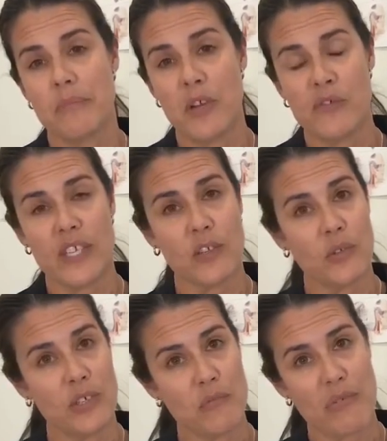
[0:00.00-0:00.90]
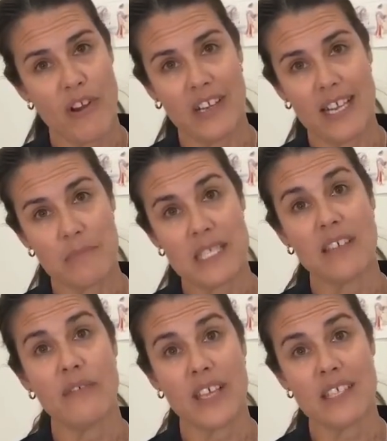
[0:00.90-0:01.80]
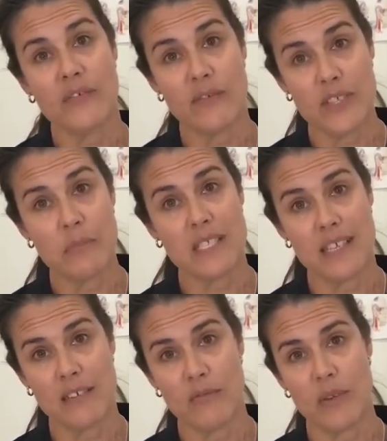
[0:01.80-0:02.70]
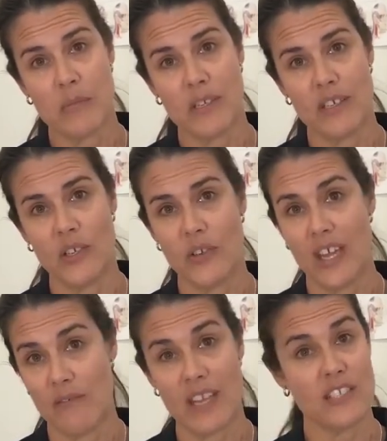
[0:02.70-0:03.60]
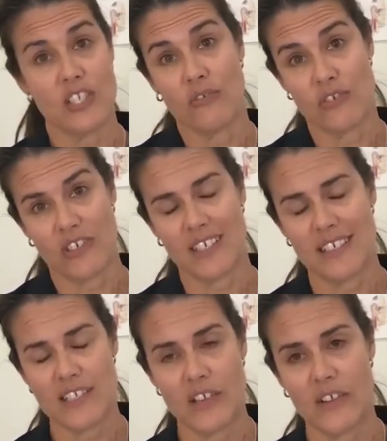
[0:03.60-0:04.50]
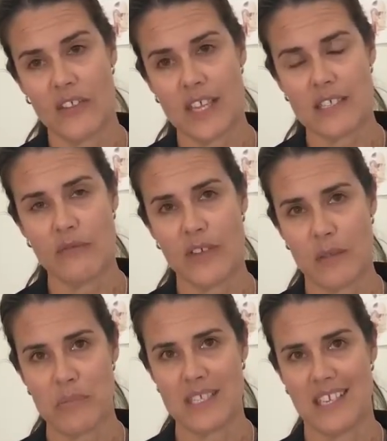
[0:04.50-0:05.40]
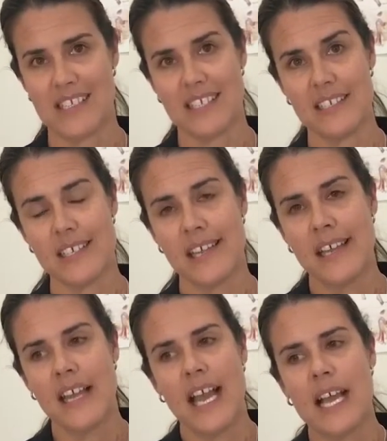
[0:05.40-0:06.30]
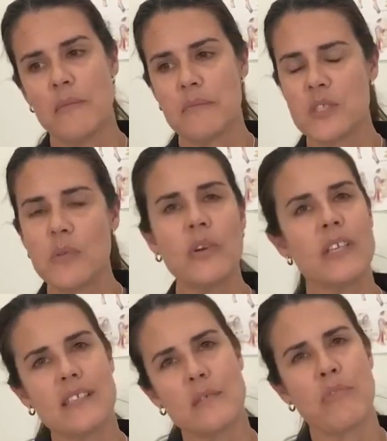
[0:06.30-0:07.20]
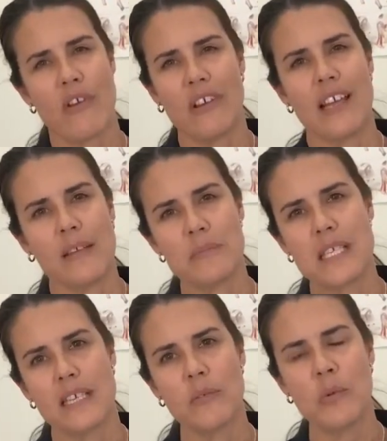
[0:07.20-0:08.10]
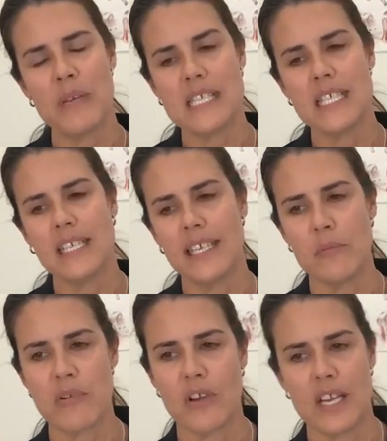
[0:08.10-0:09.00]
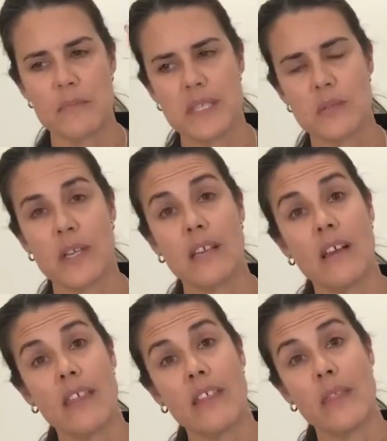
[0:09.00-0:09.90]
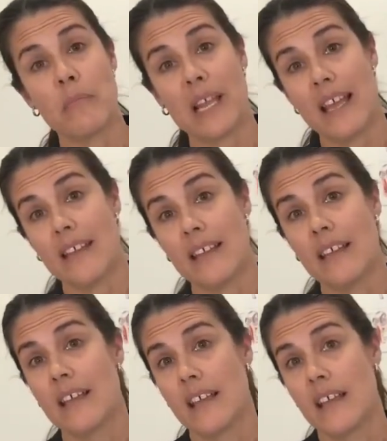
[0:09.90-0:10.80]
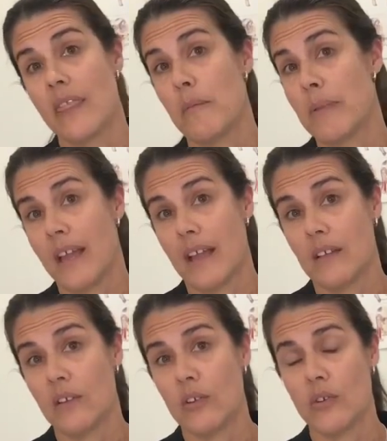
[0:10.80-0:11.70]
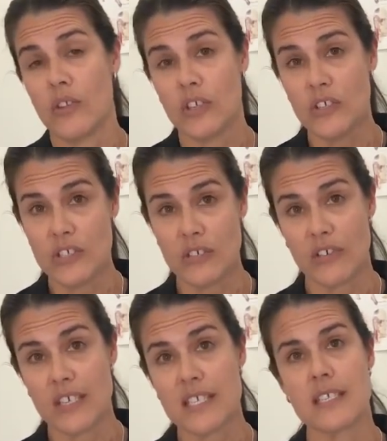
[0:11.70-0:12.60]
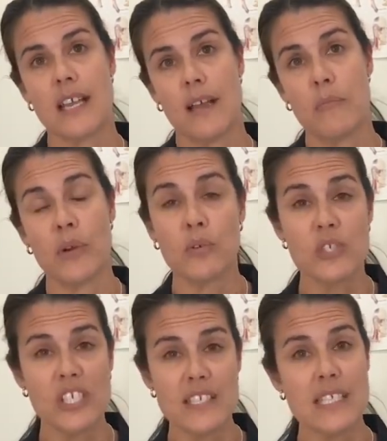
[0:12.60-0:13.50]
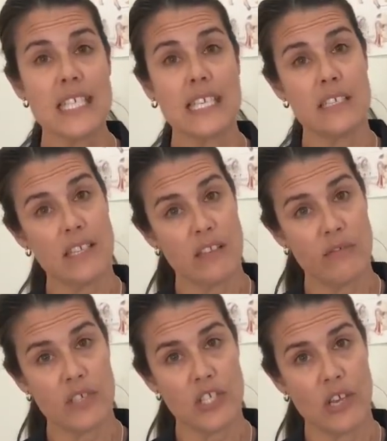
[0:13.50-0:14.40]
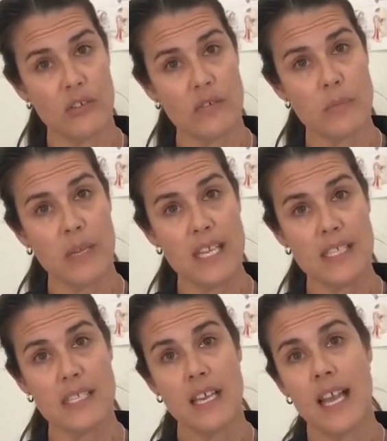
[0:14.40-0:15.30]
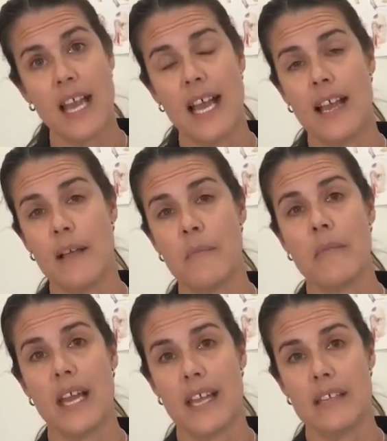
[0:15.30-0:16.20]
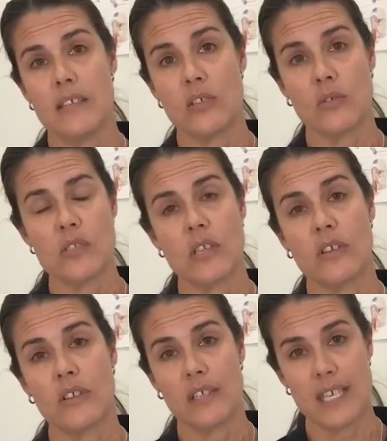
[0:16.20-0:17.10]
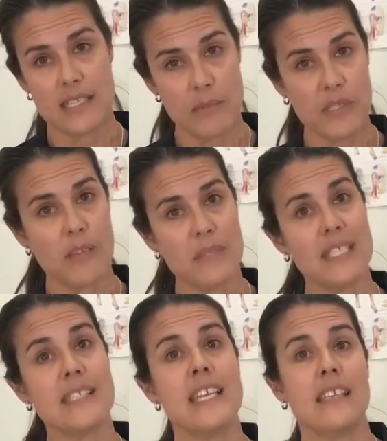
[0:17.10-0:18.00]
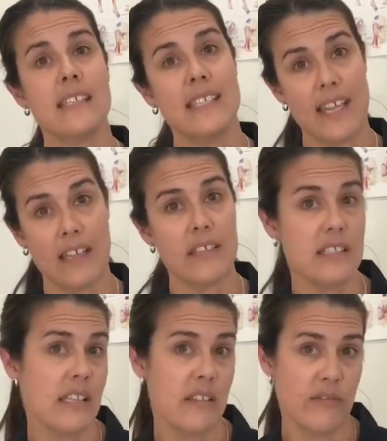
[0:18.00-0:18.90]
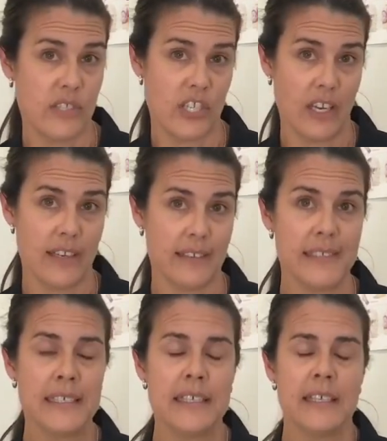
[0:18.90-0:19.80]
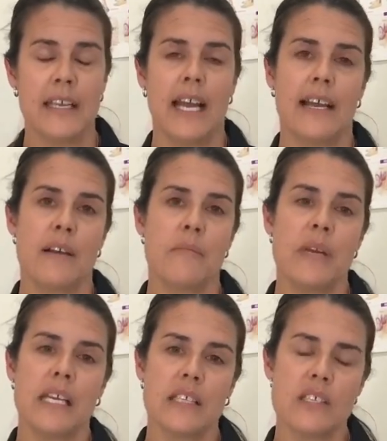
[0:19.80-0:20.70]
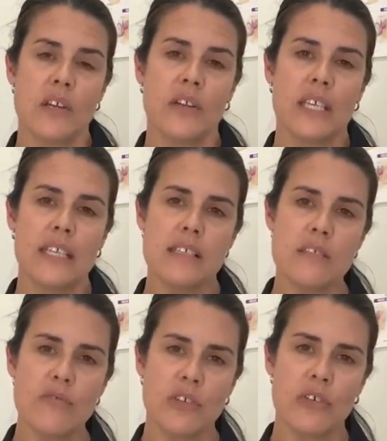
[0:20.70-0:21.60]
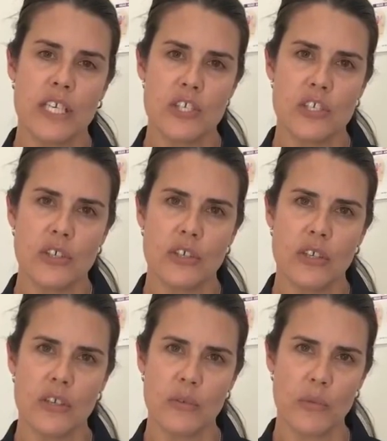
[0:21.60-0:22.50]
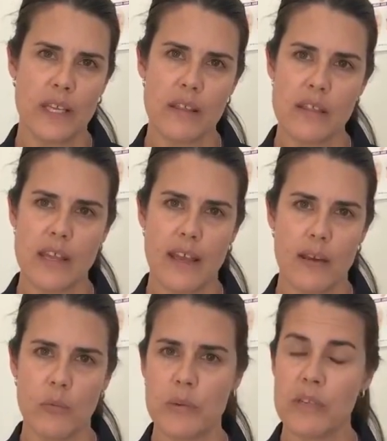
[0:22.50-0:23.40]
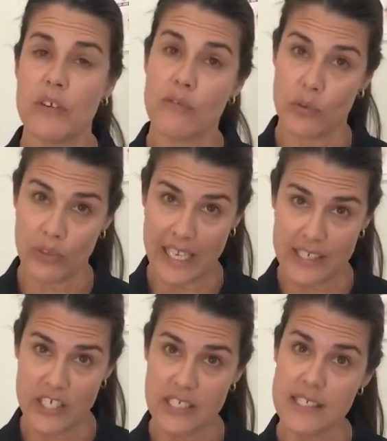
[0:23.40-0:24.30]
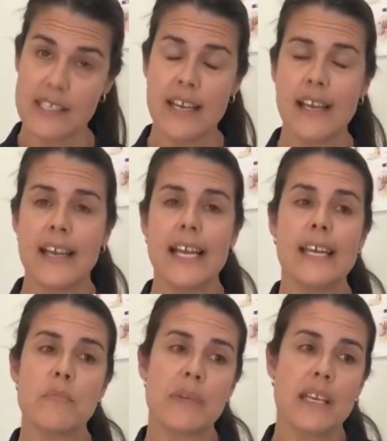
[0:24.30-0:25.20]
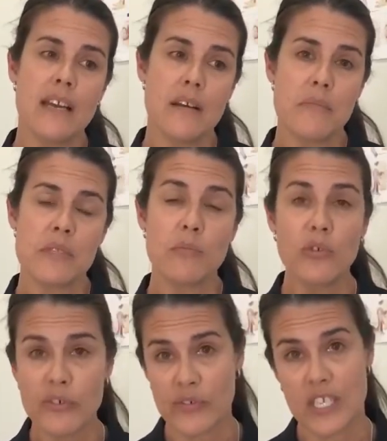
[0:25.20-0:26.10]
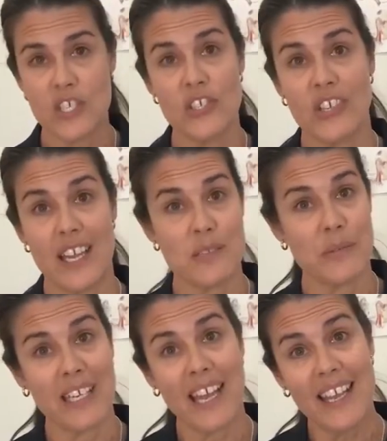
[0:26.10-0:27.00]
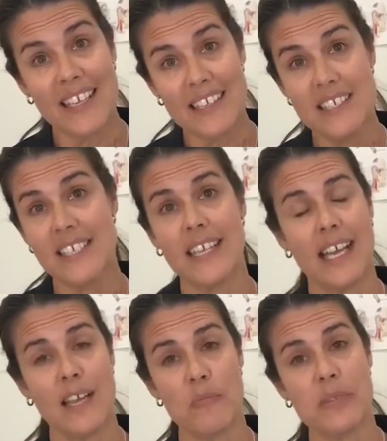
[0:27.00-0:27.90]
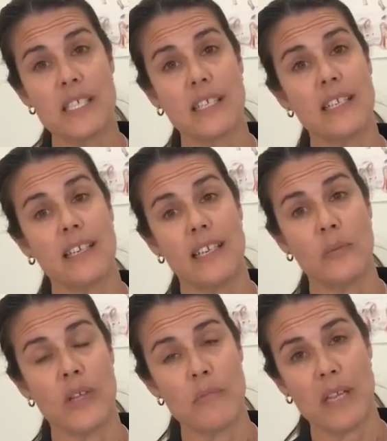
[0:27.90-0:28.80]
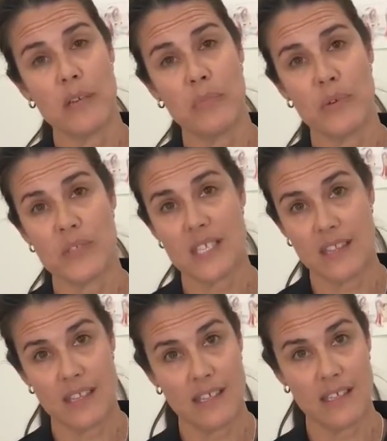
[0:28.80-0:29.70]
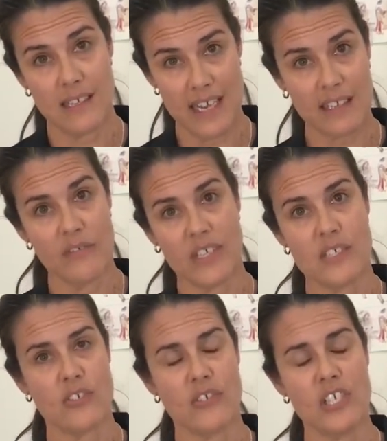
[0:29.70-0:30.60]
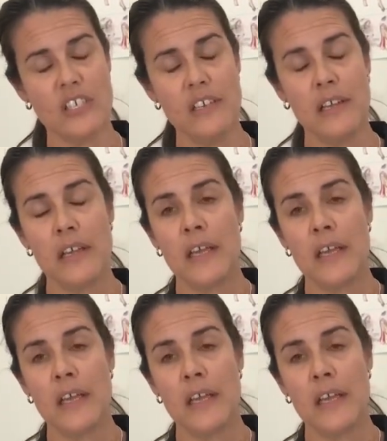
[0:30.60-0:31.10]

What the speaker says: Pelvic organ prolapse affects 50% of women who have had children, so that's a fair percentage. So what is a prolapse? Well, basically a prolapse is when either the bladder, the bowel or the uterus bulges into the vaginal space and also can sometimes descend down into the vagina. So it is a real issue with women of all ages. It becomes more of an issue as we age, particularly with menopause and the lack of oestrogen.